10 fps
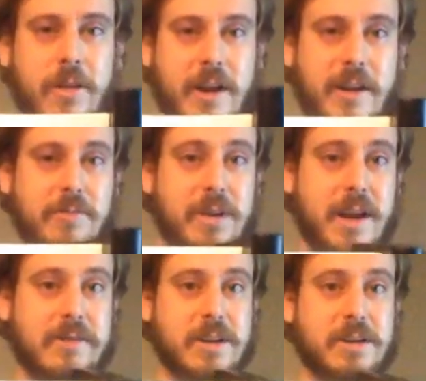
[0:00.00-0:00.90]
that I've been
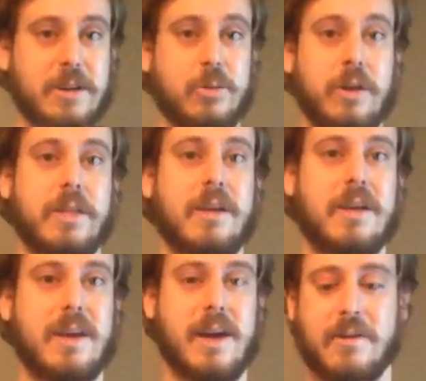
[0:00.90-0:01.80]
having to deal with
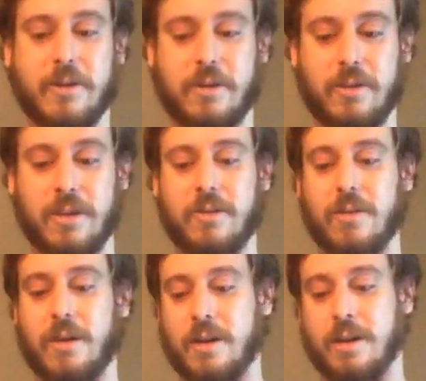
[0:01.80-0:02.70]
ever since.